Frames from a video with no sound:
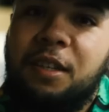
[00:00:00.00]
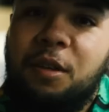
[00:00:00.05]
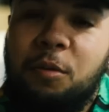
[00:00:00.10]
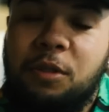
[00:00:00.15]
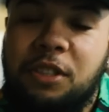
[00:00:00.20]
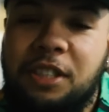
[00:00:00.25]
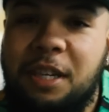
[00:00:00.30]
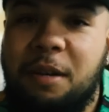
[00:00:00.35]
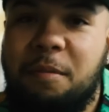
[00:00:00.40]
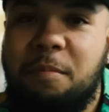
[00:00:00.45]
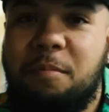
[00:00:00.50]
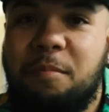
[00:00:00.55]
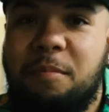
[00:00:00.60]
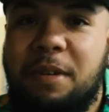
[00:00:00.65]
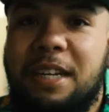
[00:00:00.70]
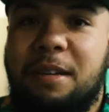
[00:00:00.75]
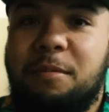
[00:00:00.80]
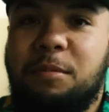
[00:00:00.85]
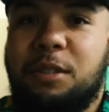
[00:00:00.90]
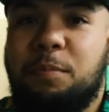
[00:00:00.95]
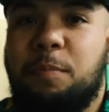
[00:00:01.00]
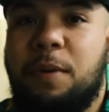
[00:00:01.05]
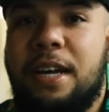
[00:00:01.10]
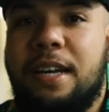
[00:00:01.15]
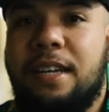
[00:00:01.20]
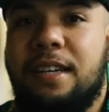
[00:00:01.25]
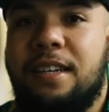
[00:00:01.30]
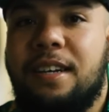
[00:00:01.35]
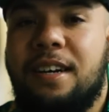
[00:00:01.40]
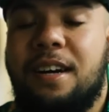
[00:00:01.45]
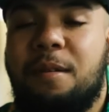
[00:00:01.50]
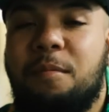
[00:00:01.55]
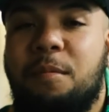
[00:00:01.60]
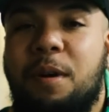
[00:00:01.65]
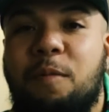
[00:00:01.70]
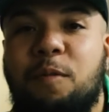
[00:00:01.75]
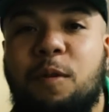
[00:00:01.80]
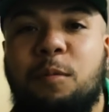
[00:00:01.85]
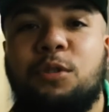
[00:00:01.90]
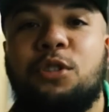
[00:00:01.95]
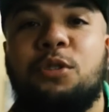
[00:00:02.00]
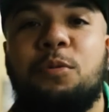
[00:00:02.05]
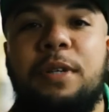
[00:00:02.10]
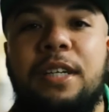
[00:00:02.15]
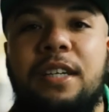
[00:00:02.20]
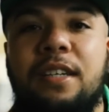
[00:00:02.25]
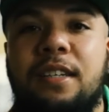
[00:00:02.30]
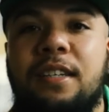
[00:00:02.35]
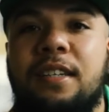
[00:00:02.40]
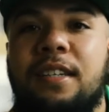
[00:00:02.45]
What's up? My name's Spike. I'm from SWIDT.